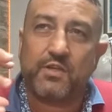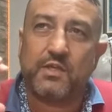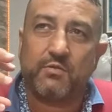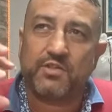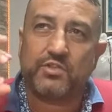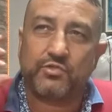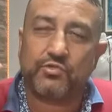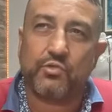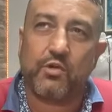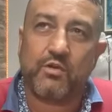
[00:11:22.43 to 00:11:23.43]
he was
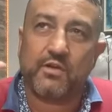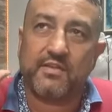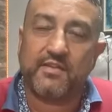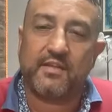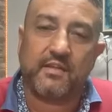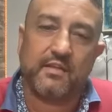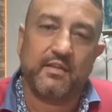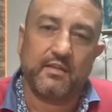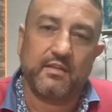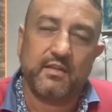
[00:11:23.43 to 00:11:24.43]
strongly thinking
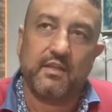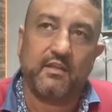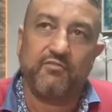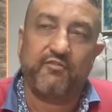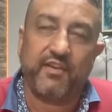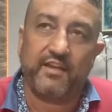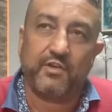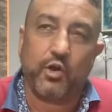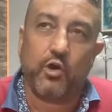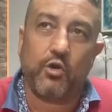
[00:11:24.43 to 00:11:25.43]
that if
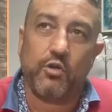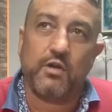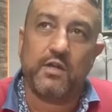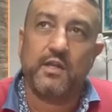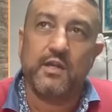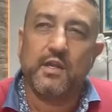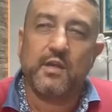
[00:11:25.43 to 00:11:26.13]
and only